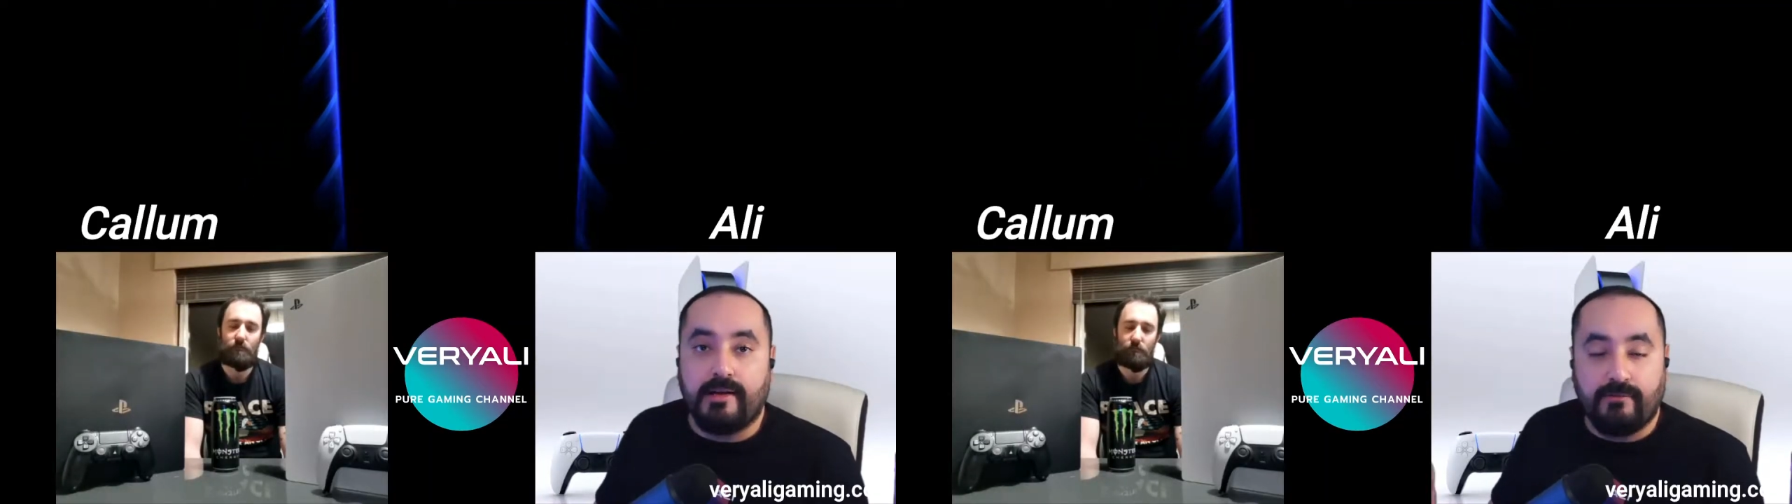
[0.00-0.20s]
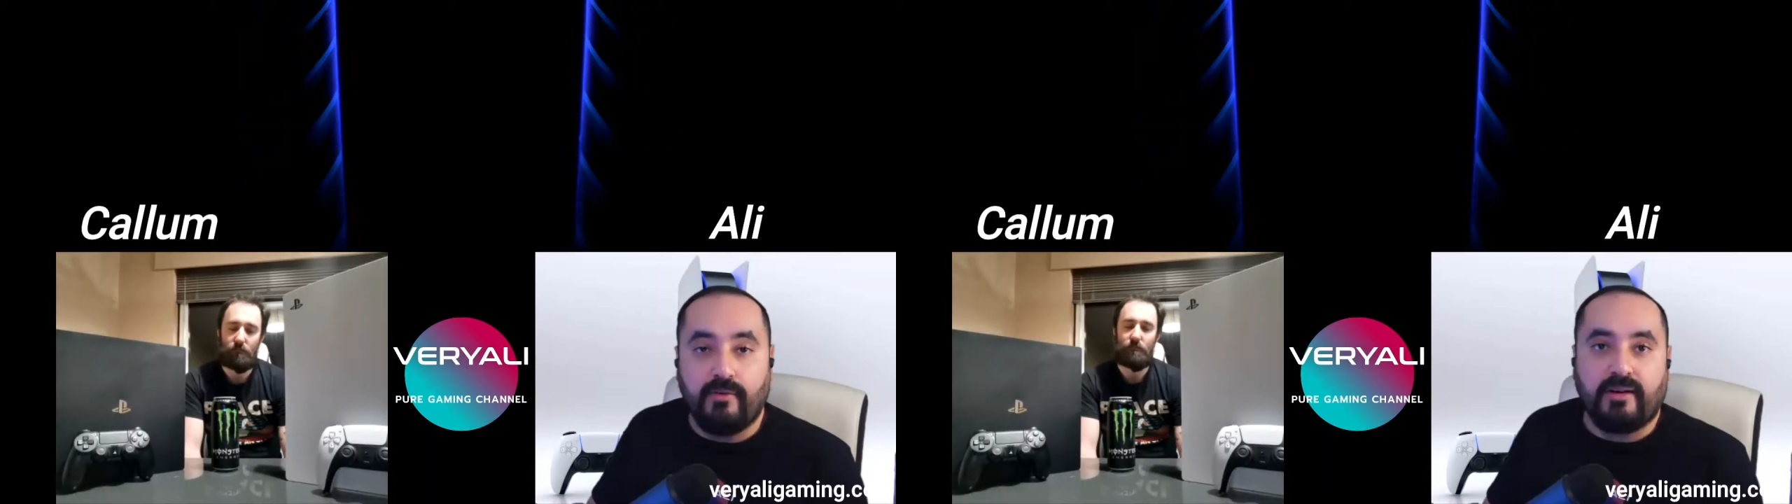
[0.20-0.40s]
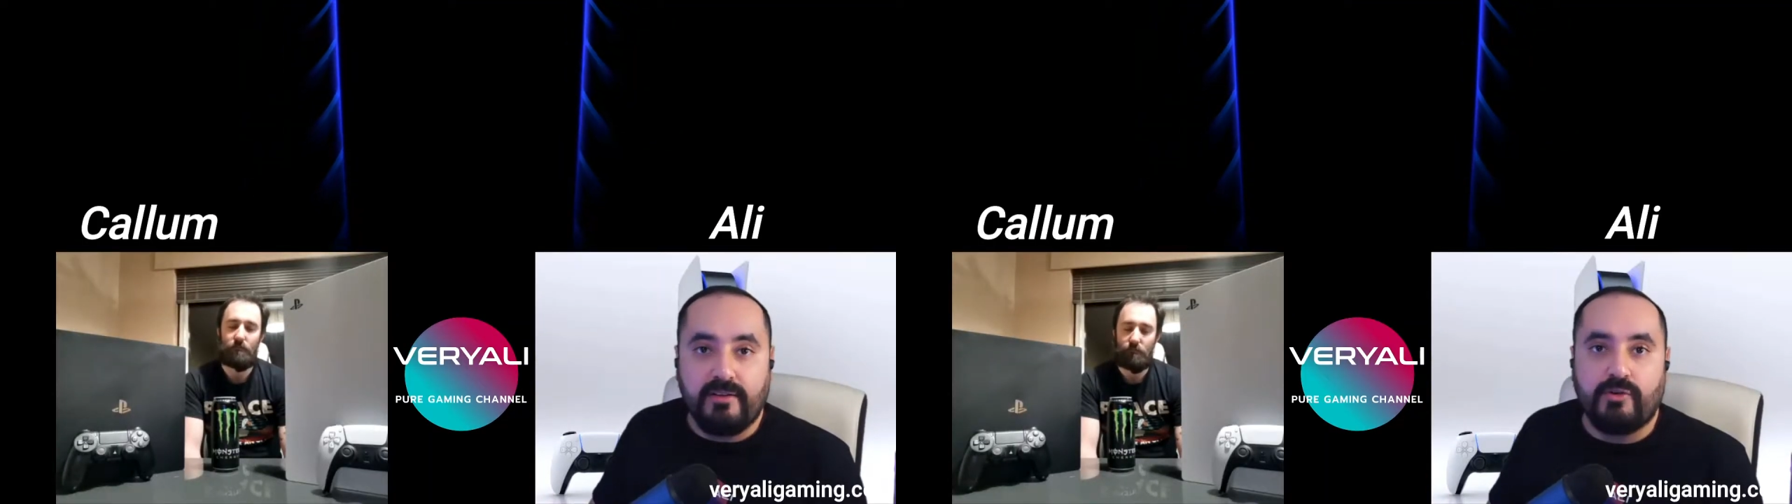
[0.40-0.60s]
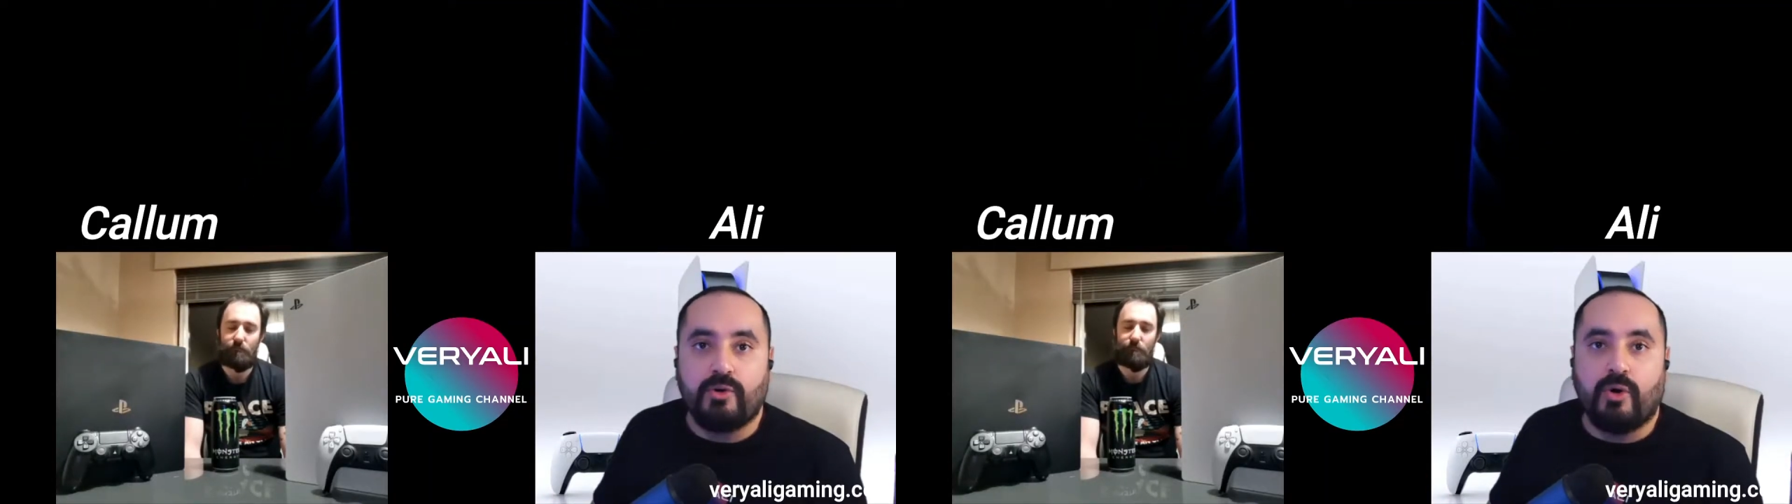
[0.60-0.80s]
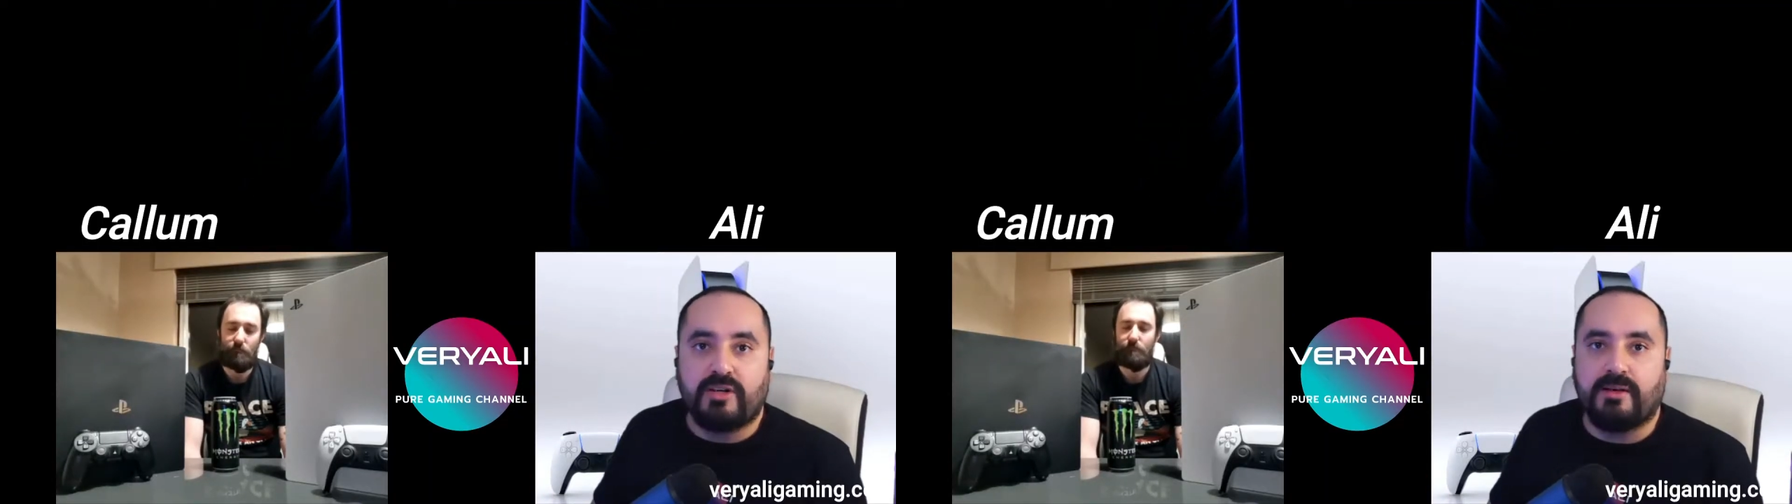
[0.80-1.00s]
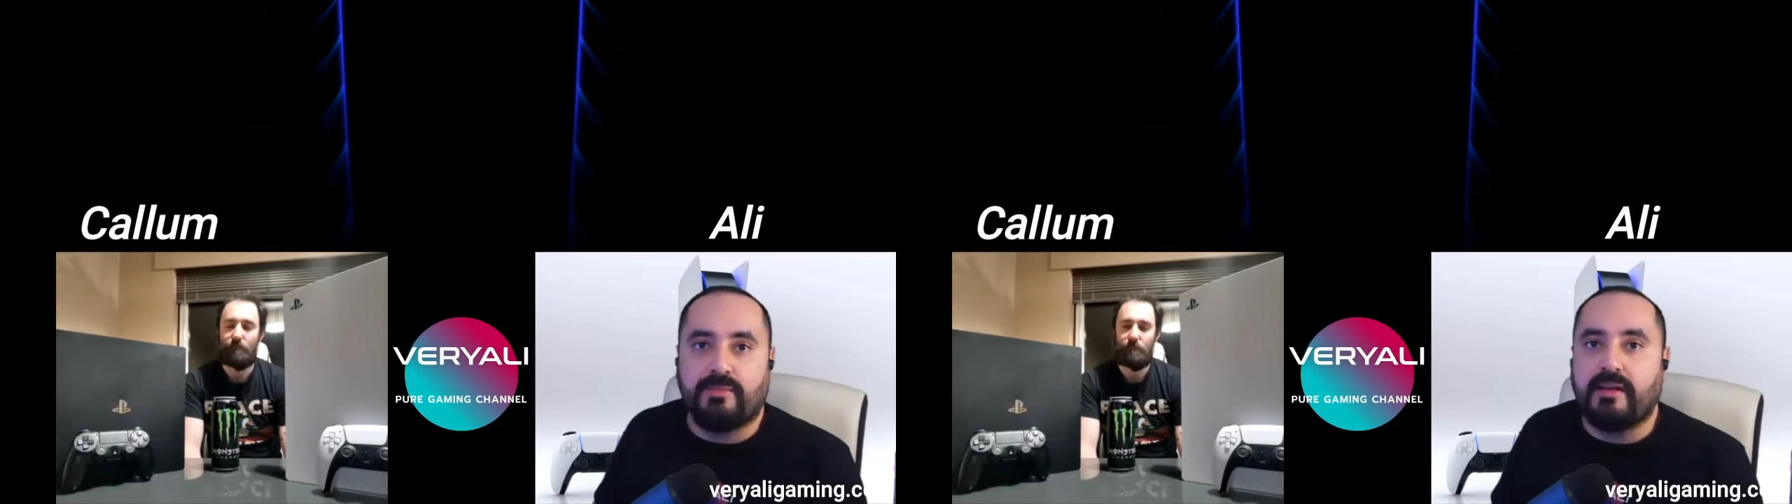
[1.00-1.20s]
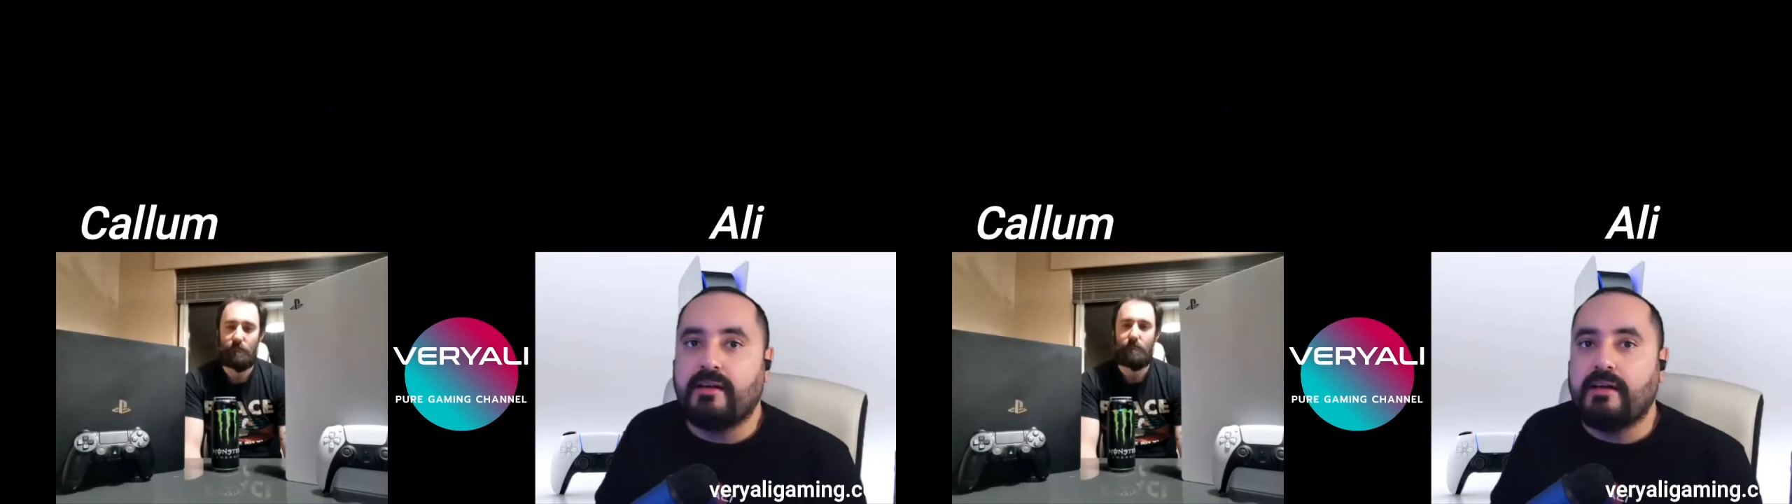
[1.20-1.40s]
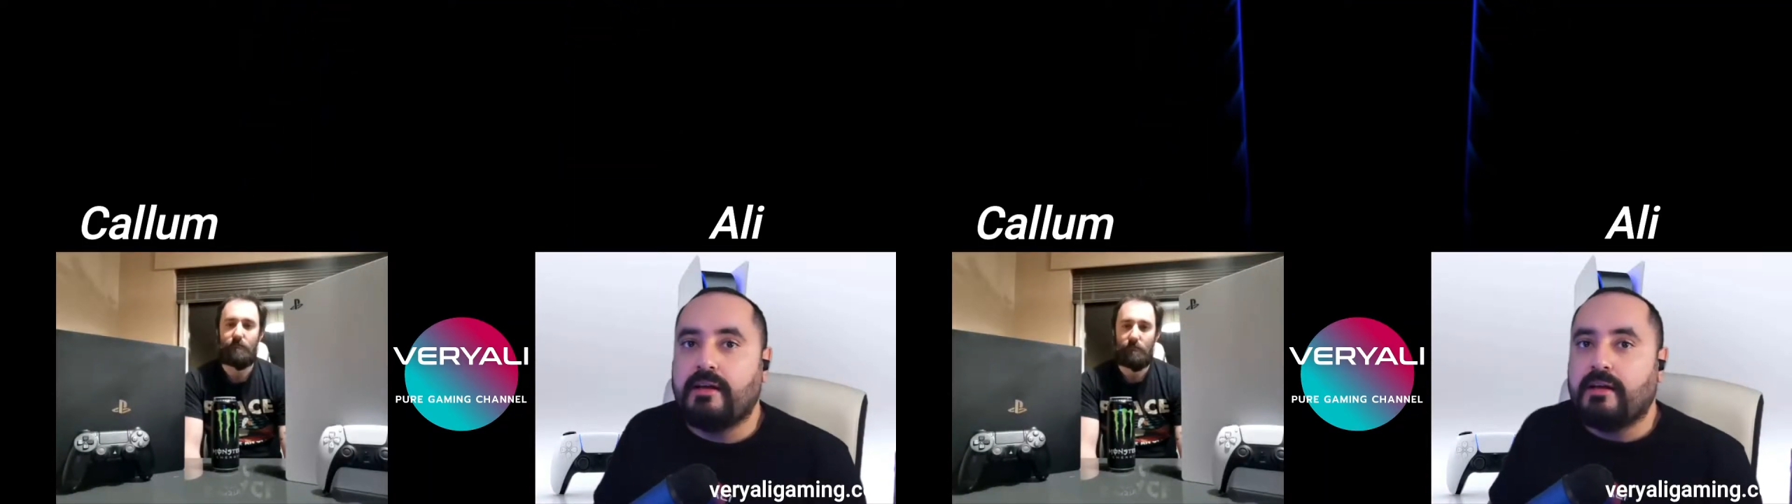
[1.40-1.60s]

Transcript: full review or something.